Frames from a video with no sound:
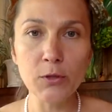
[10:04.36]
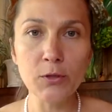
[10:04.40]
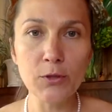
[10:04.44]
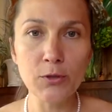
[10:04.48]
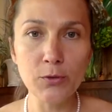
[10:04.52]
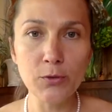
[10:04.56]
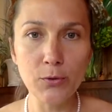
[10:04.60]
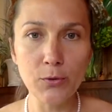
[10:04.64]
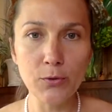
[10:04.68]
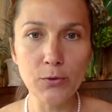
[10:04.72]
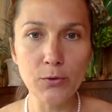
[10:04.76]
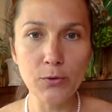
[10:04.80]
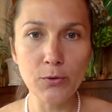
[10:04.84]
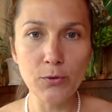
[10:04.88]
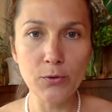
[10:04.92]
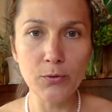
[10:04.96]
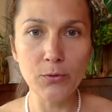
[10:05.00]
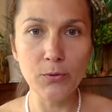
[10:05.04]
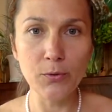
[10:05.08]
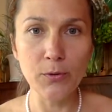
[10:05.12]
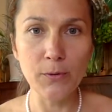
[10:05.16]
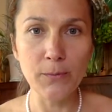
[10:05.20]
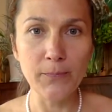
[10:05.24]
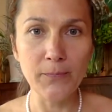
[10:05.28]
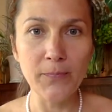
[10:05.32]
to do.
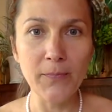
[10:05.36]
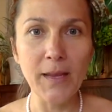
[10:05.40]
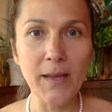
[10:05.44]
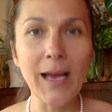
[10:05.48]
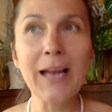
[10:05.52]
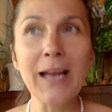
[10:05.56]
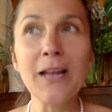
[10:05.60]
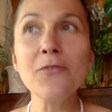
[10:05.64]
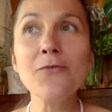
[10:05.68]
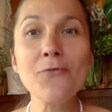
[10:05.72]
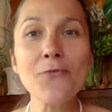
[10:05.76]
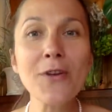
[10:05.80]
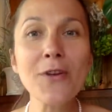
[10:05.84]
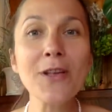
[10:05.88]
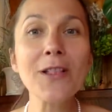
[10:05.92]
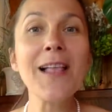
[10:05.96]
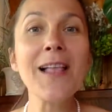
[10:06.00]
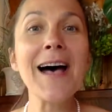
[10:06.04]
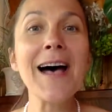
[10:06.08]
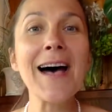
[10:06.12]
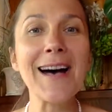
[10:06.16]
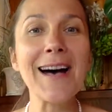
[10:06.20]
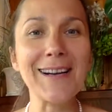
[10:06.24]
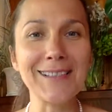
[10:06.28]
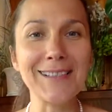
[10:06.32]
And
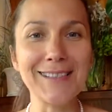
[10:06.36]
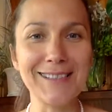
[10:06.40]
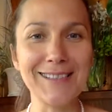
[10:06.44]
relax.